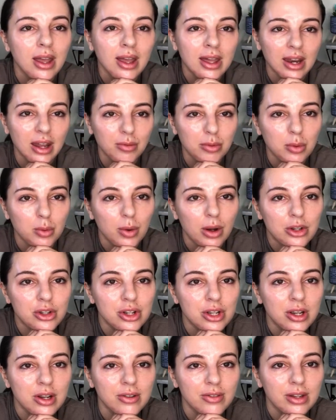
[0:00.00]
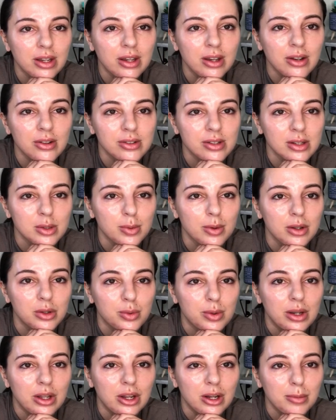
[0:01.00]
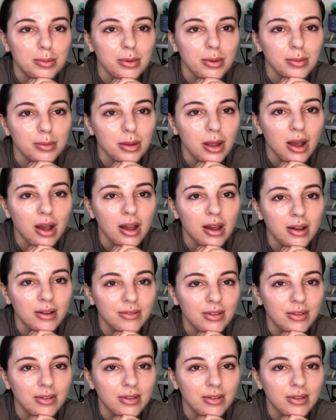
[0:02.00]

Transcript: Have been watching your videos as well as reading your blog.